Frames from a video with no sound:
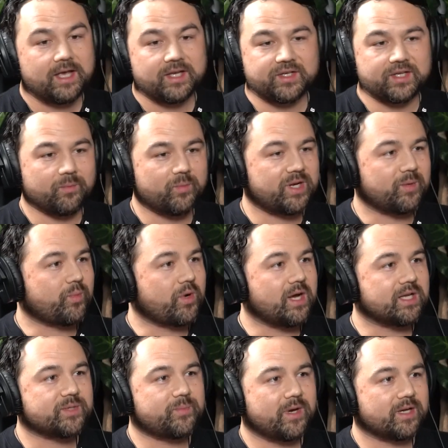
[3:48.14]
Somebody
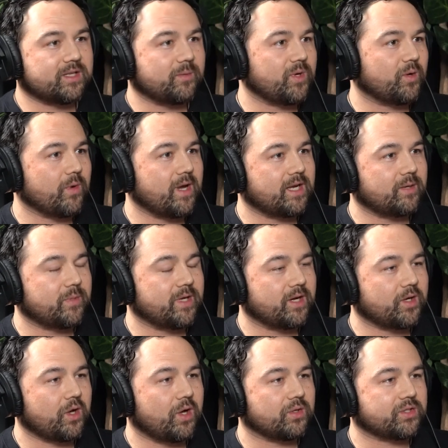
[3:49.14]
prospected me randomly
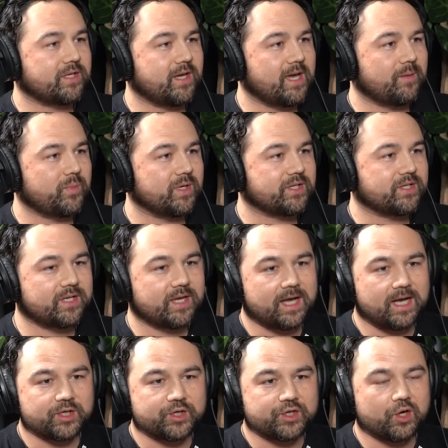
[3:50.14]
on college campus.
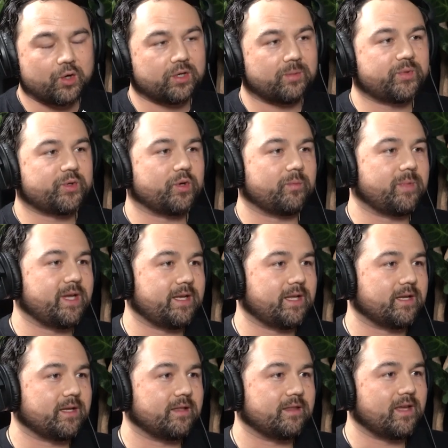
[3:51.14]
I showed up to a
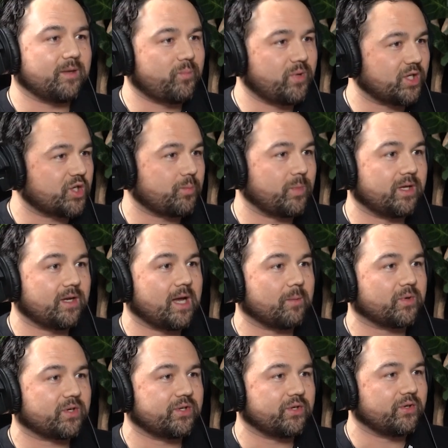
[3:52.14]
meeting. They pitched me an
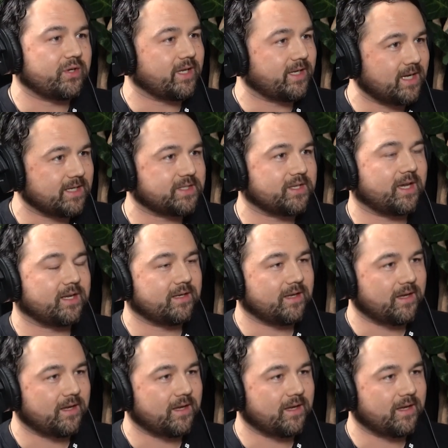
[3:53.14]
opportunity and I signed